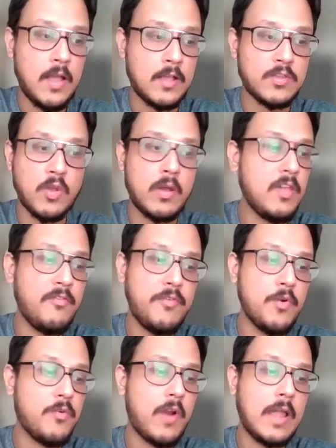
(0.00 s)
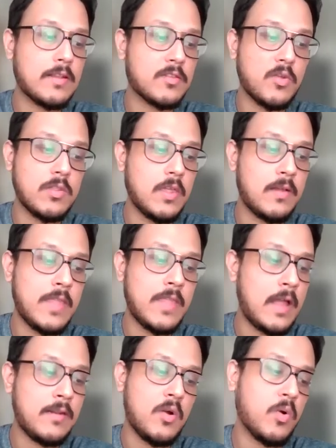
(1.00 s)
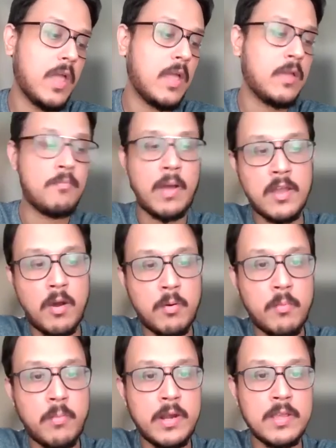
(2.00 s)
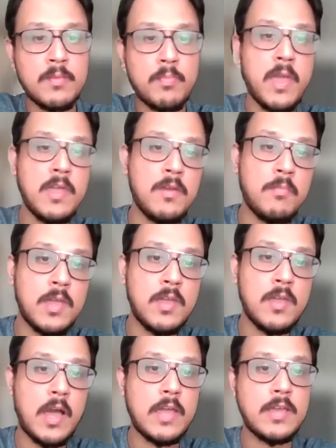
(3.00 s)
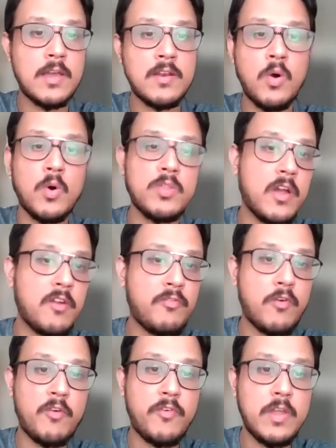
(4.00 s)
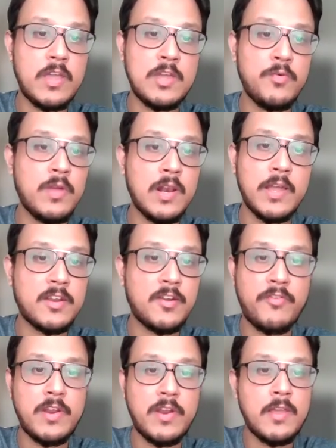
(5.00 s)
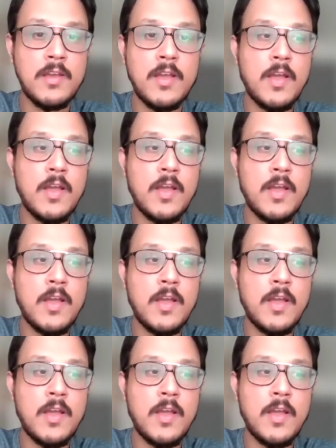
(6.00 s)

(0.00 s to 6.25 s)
So if you write so that okay, my government is paying me, I can go there for free, you will get a free